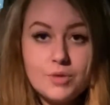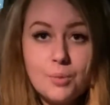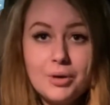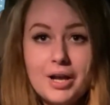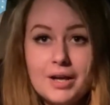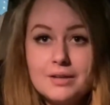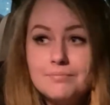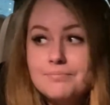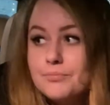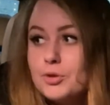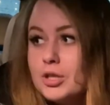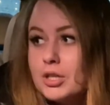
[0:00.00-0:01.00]
But yeah,
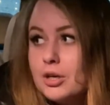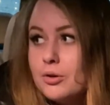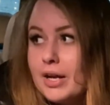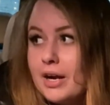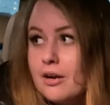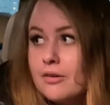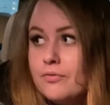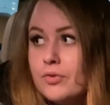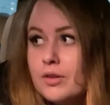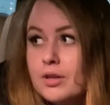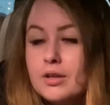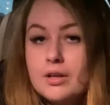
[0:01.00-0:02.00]
we're gonna go there.
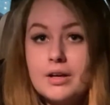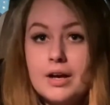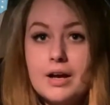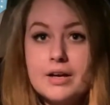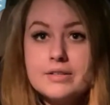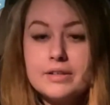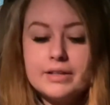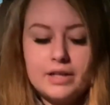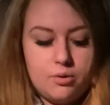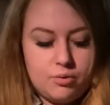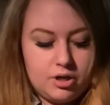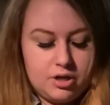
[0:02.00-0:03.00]
And I
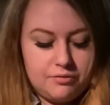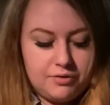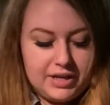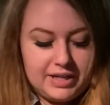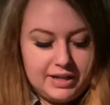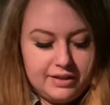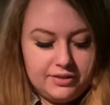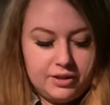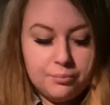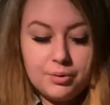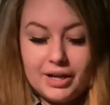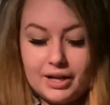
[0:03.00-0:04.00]
doubt we're gonna find
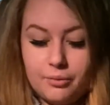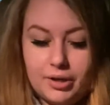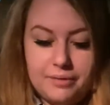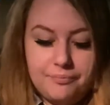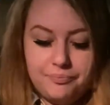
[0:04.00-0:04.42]
anything, but anyway.